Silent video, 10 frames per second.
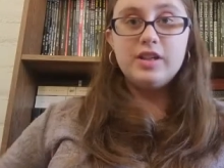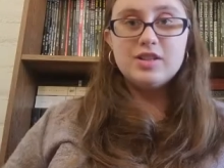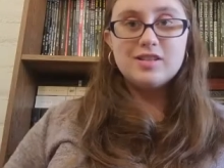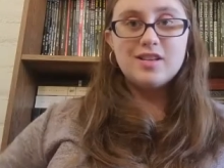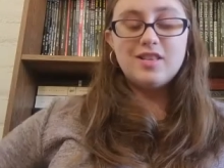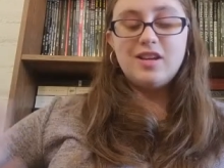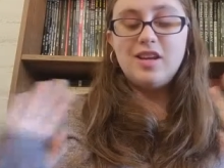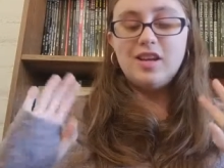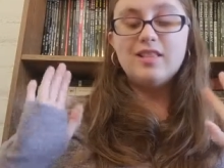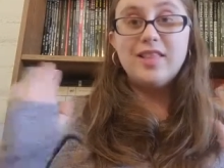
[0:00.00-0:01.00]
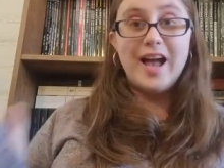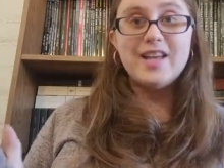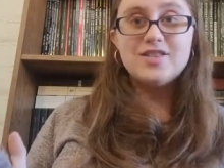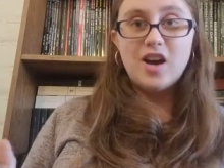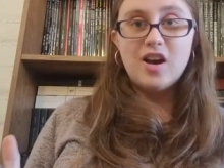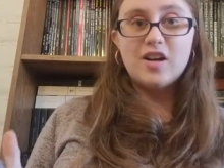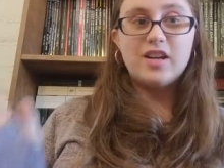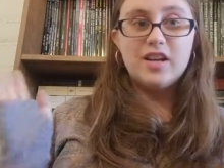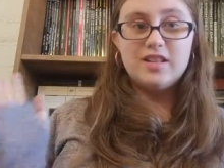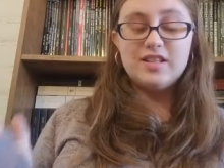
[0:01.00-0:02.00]
reached the last
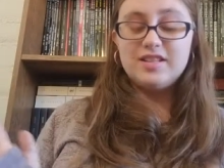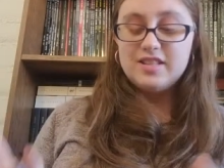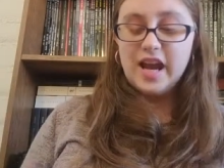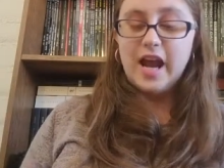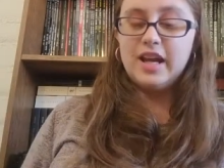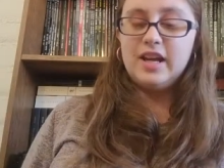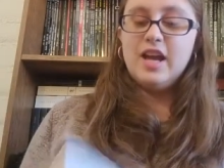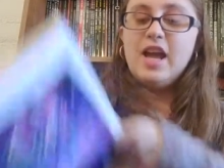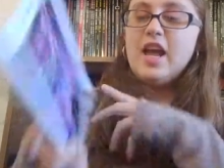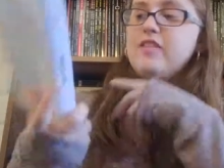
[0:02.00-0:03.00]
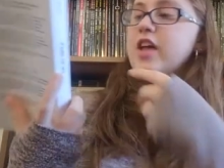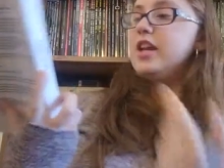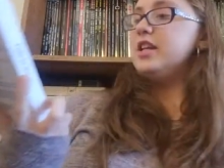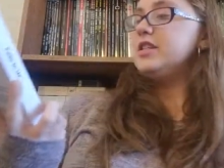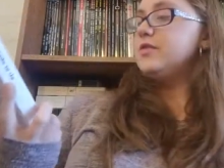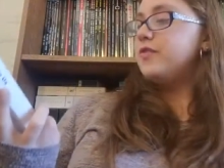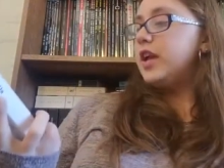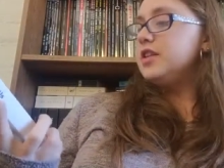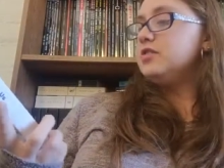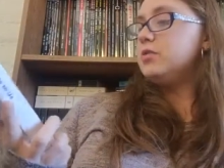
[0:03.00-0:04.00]
arc in this stack, and that is
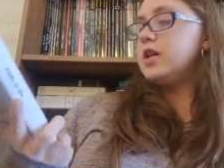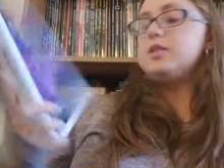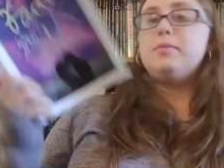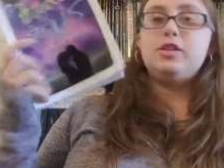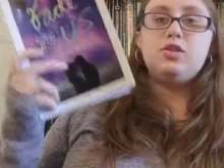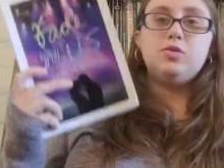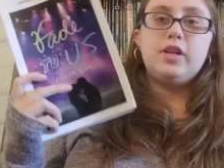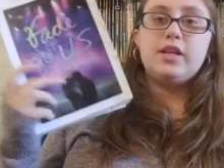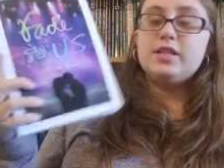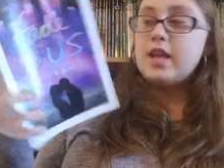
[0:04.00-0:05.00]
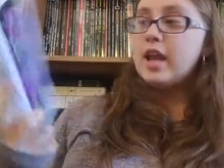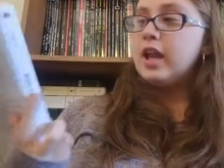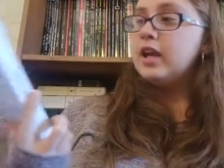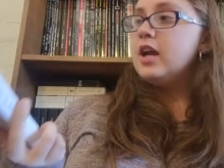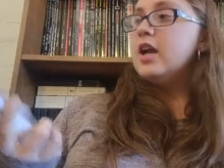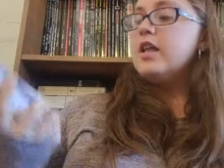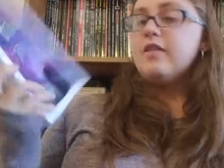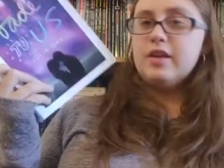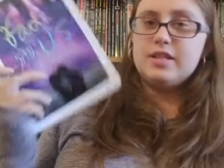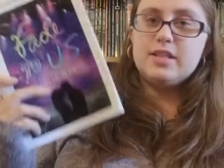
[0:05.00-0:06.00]
Fade to Us by Julia Day.
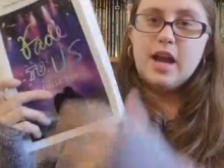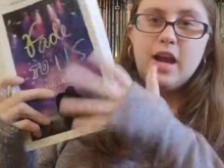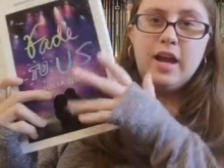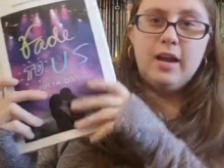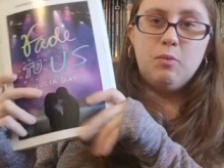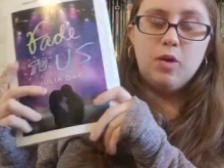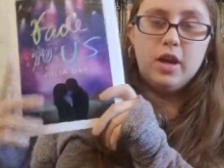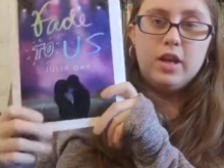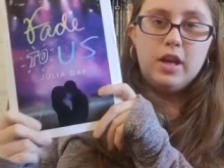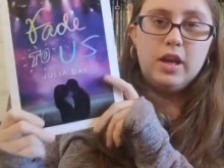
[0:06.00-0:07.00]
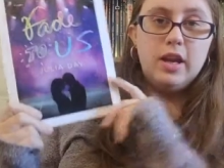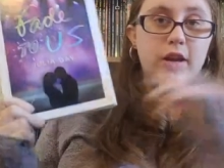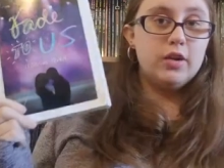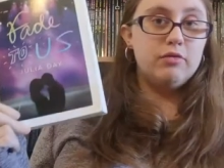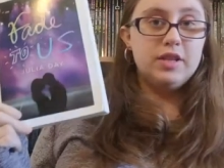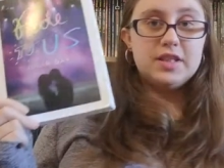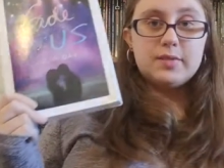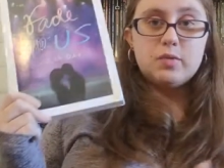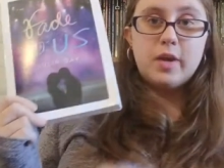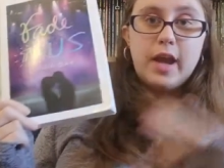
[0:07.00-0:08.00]
This I won in a Goodreads
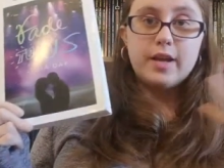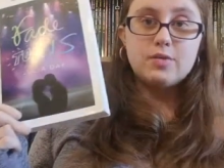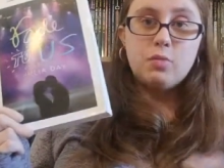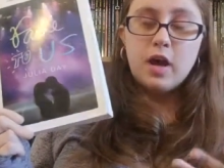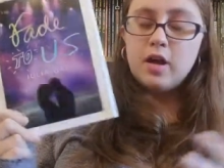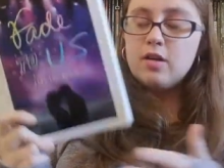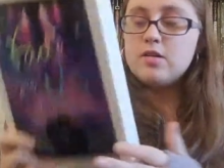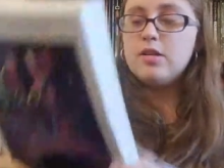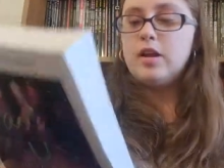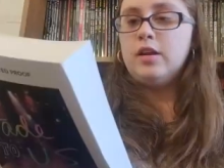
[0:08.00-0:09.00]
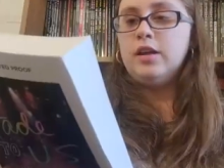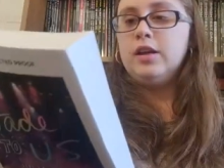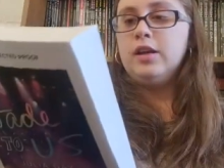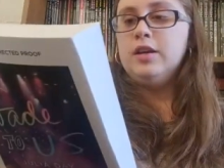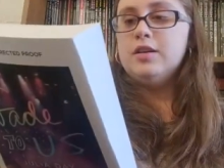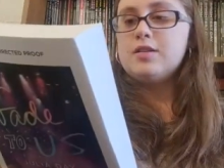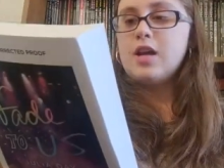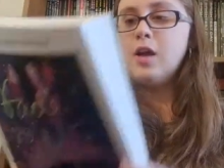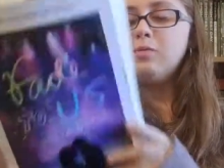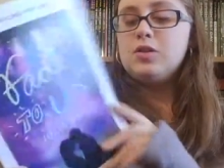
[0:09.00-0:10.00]
giveaway as well, and
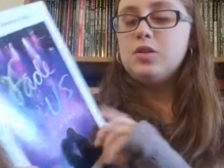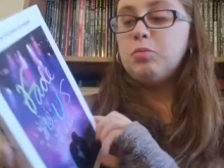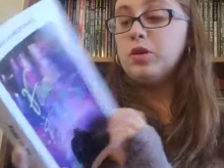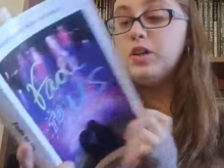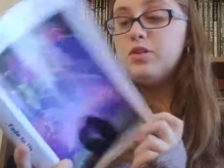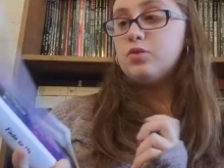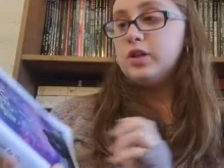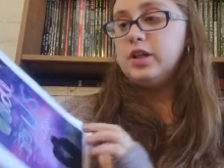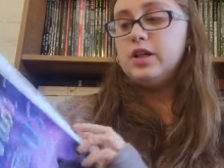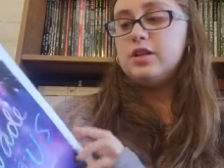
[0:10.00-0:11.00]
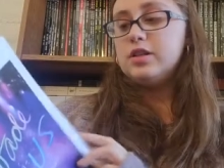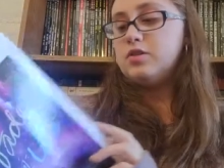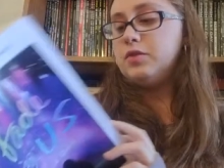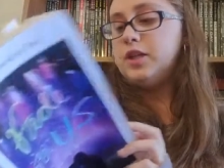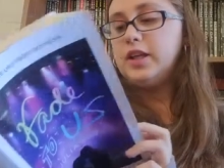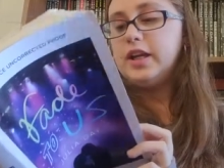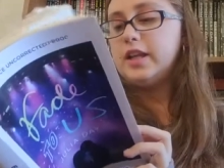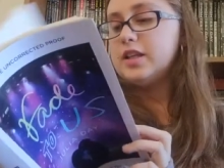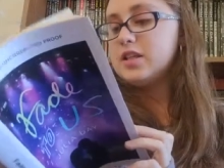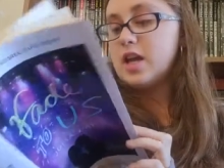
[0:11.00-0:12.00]
I was super intrigued into reading it
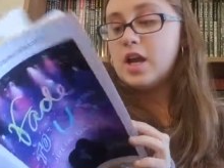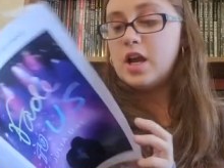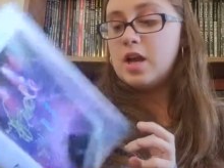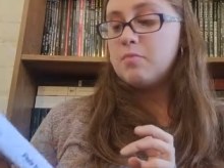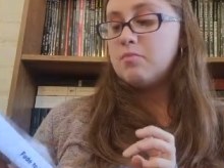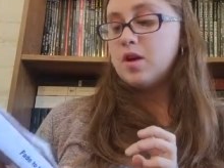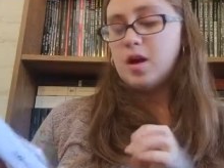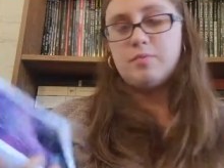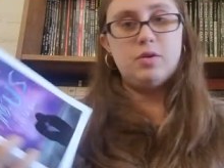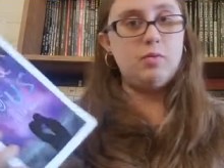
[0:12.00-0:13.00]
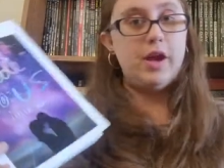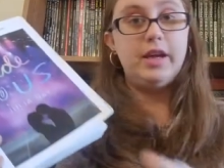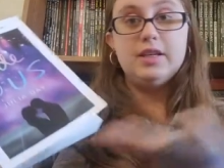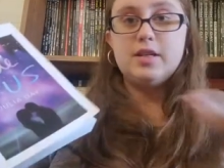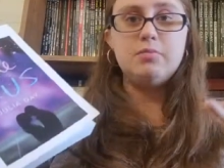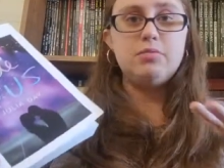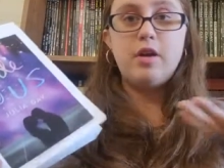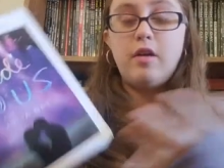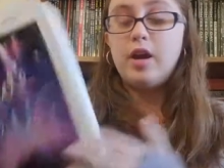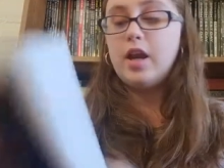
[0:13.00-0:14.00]
at the time. Um,
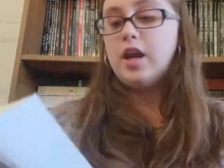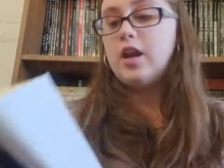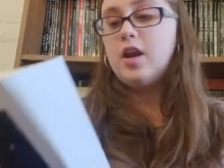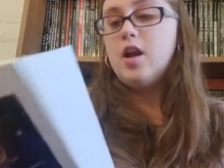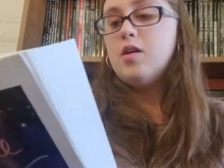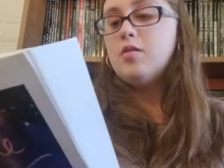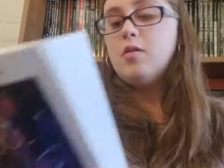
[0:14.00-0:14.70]
Contemporary,